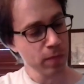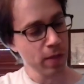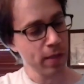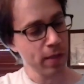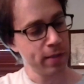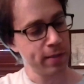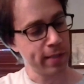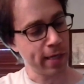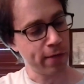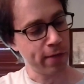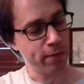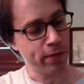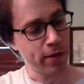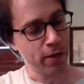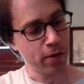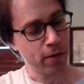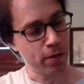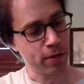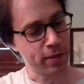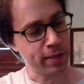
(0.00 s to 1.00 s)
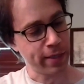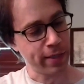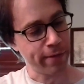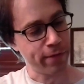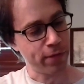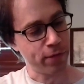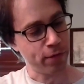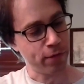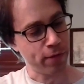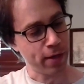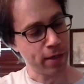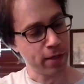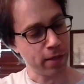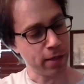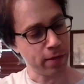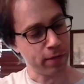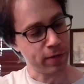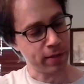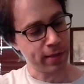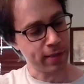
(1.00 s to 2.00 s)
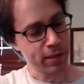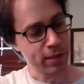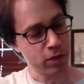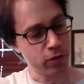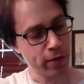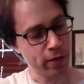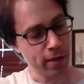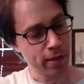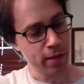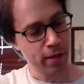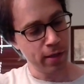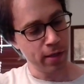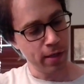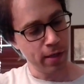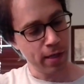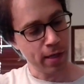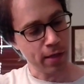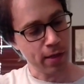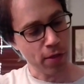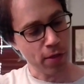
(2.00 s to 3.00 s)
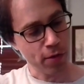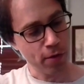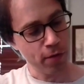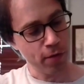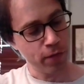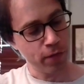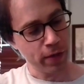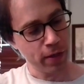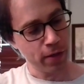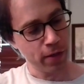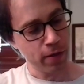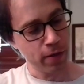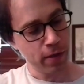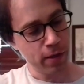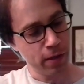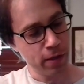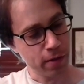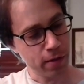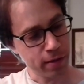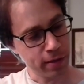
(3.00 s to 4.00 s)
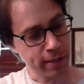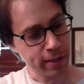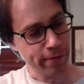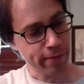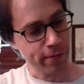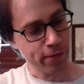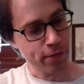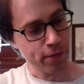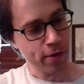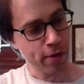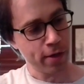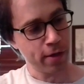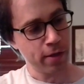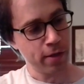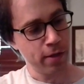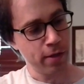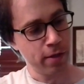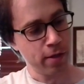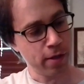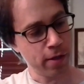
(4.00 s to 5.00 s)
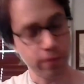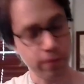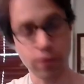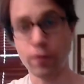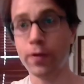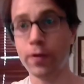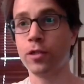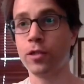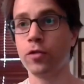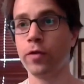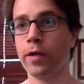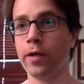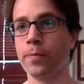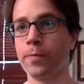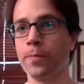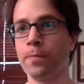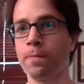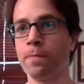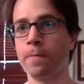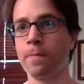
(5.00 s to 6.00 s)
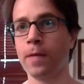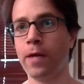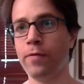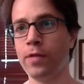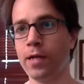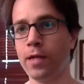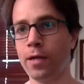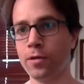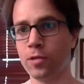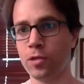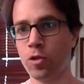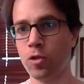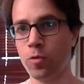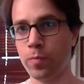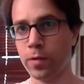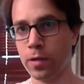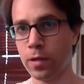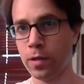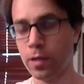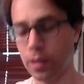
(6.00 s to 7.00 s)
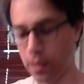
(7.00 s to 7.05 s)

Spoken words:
Second finger on the 7th fret of the 6th string, and the third finger on the 7th fret of the 5th string. Everything else is open.